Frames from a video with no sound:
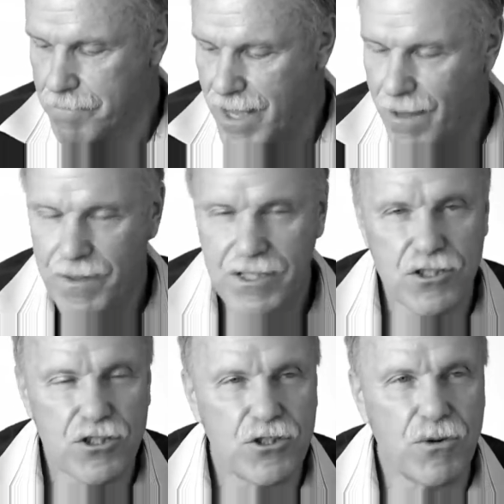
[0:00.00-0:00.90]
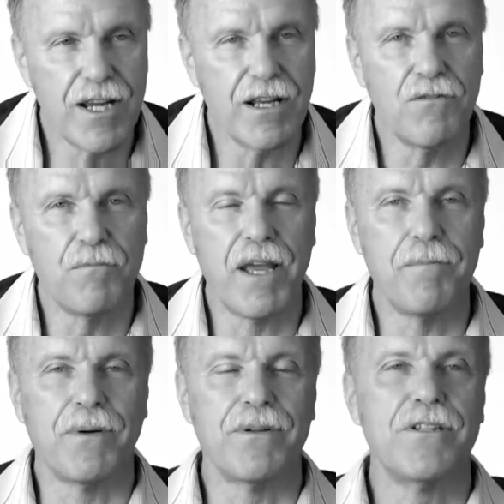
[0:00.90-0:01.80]
Now, this string of
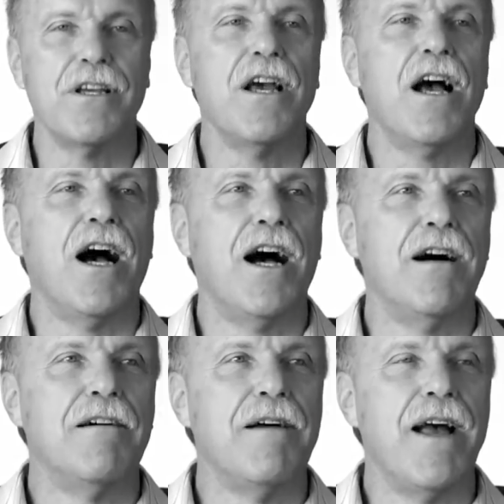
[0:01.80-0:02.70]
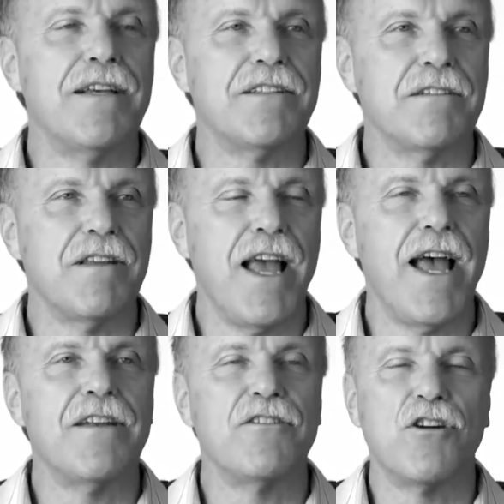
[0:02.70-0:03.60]
papers has
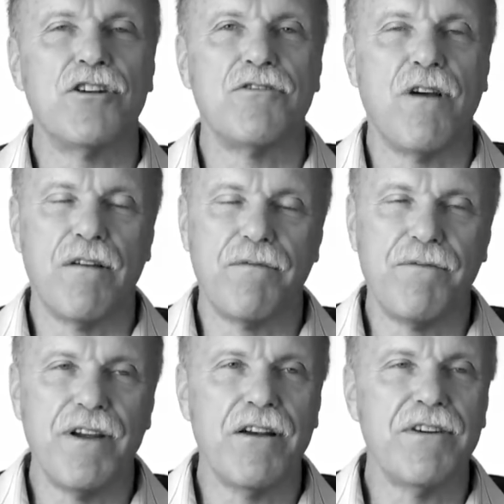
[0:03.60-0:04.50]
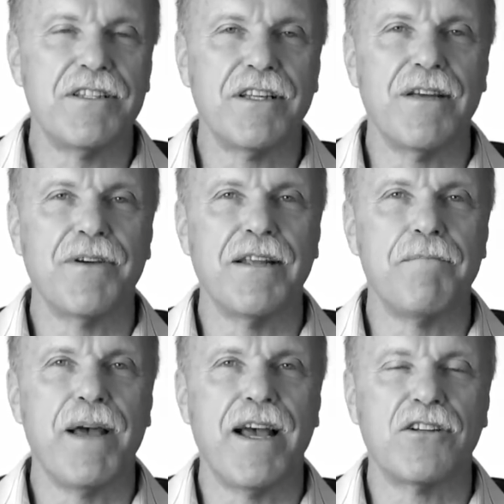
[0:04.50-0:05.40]
had a very significant
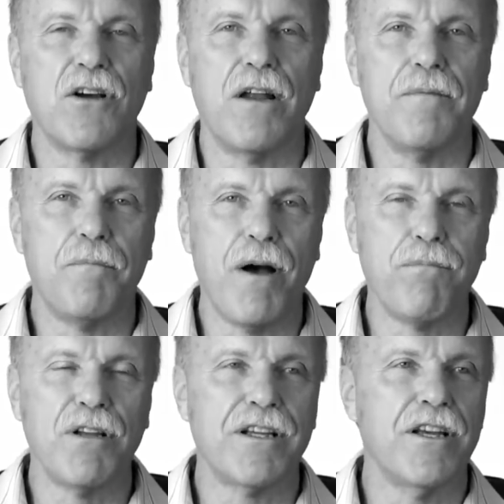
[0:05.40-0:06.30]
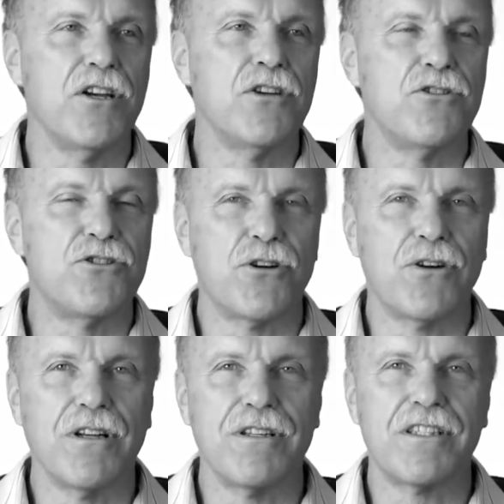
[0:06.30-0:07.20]
impact on public,
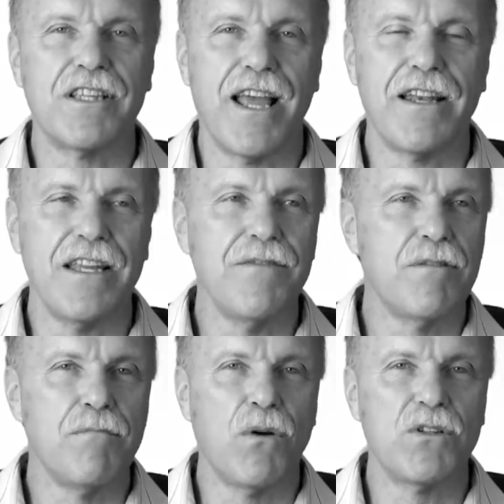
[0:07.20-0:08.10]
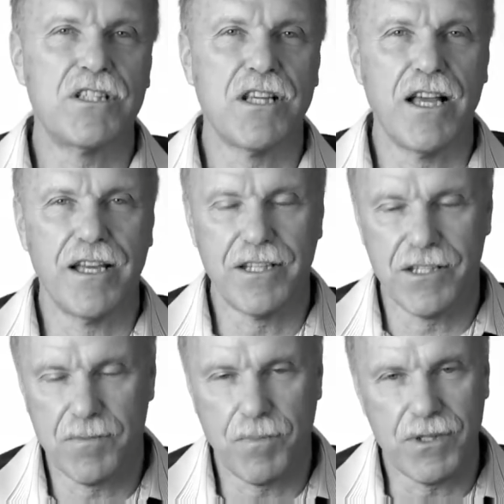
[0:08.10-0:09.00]
journalists, and even most
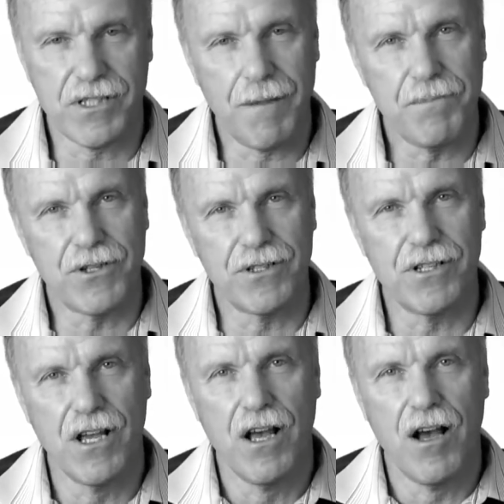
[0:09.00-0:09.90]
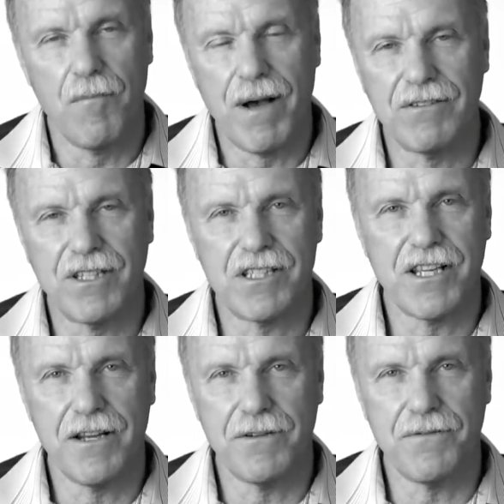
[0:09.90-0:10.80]
scientists' perceptions about the
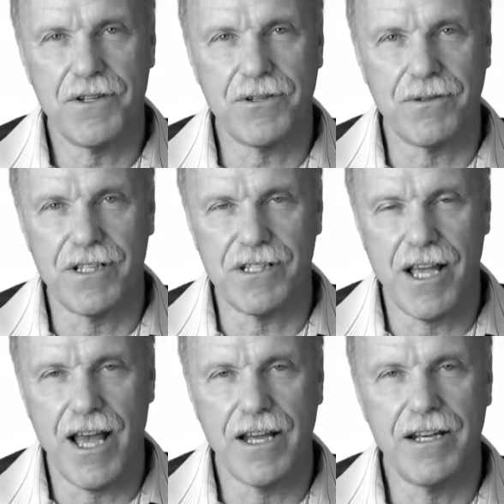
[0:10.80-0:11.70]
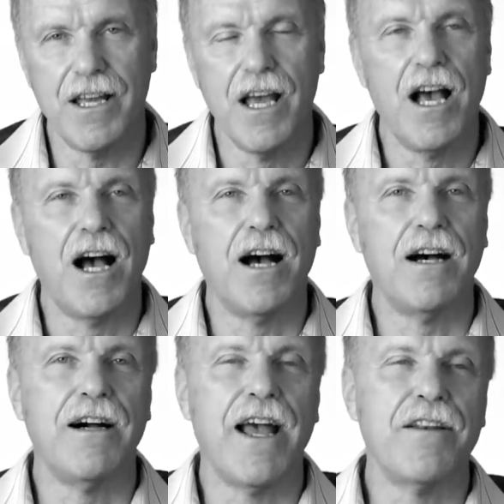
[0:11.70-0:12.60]
state of fisheries. And
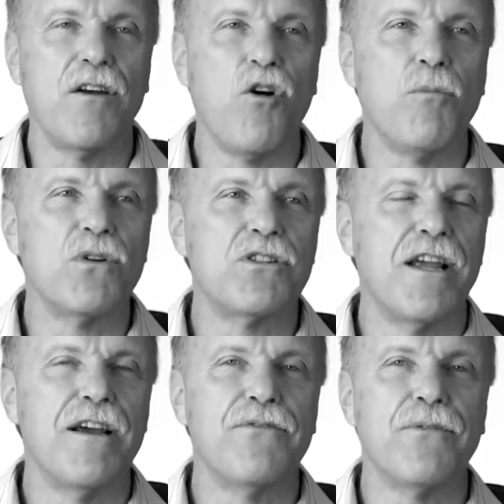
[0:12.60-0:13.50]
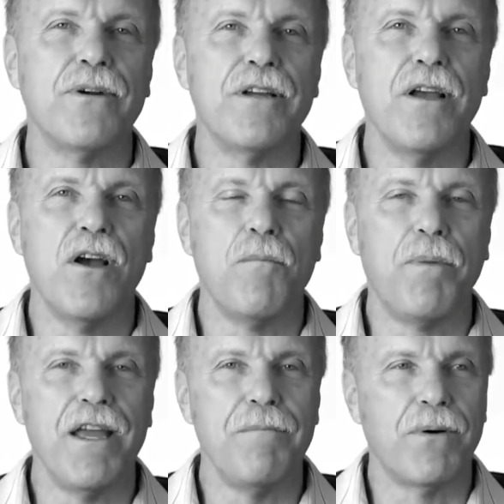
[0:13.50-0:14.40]
almost every
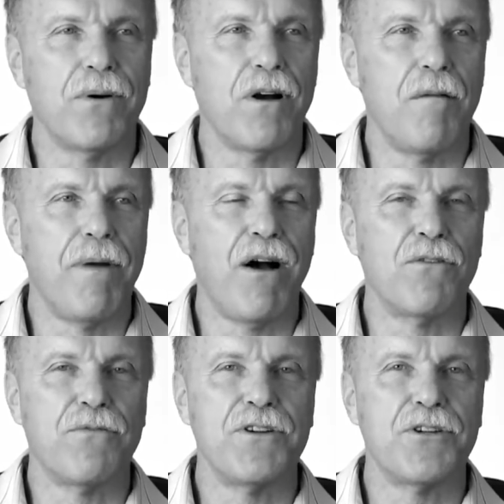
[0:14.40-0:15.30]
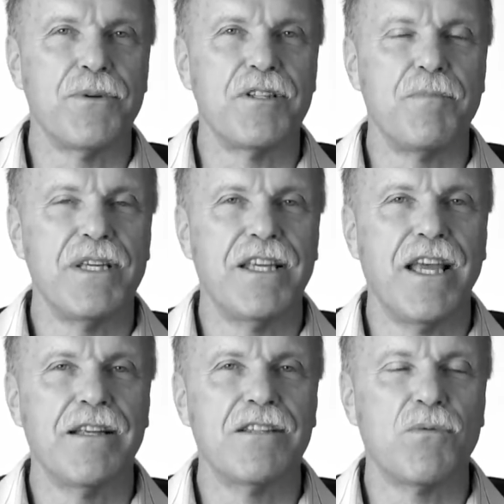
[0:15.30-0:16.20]
paper about fisheries
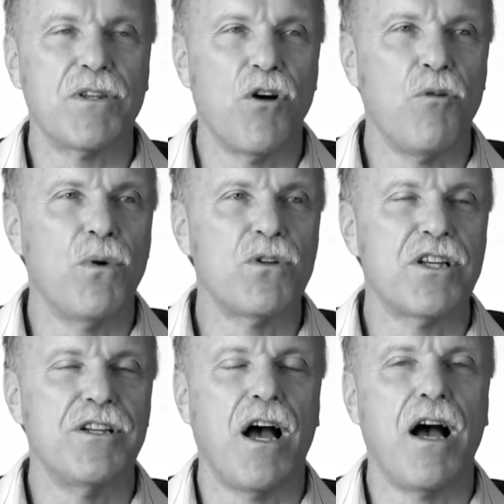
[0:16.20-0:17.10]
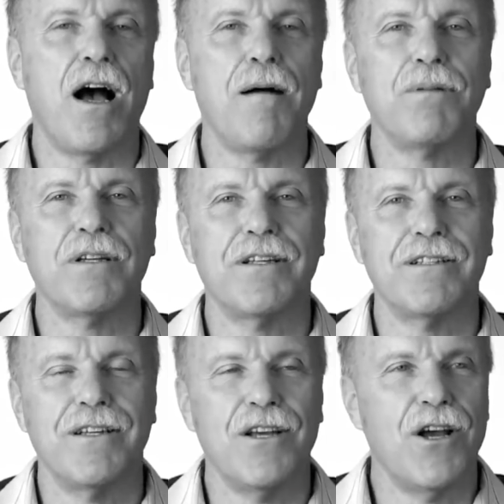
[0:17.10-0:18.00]
begins with almost an
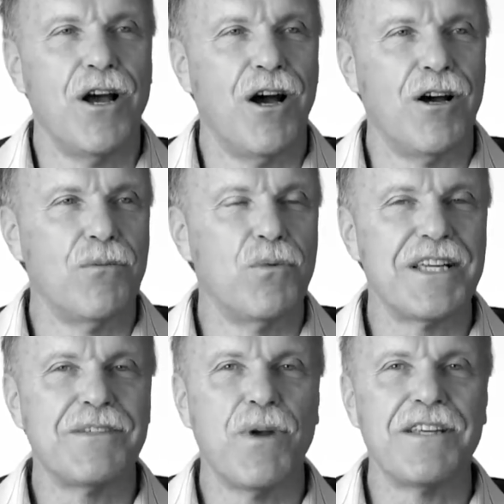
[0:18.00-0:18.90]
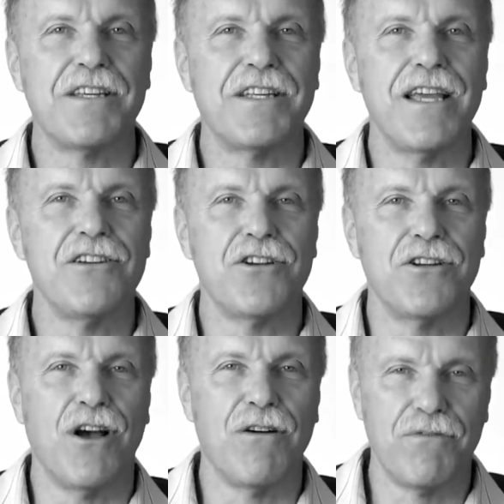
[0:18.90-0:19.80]
obligate
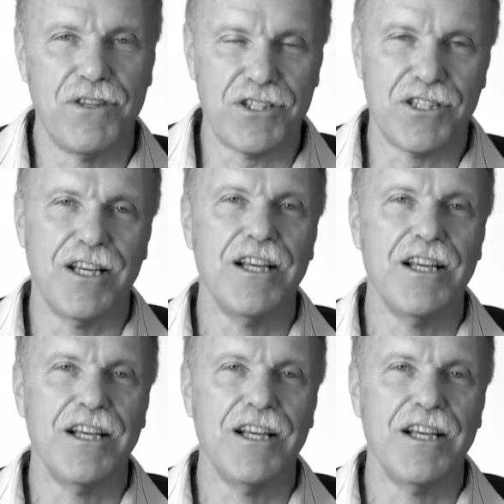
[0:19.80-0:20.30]
recitation of this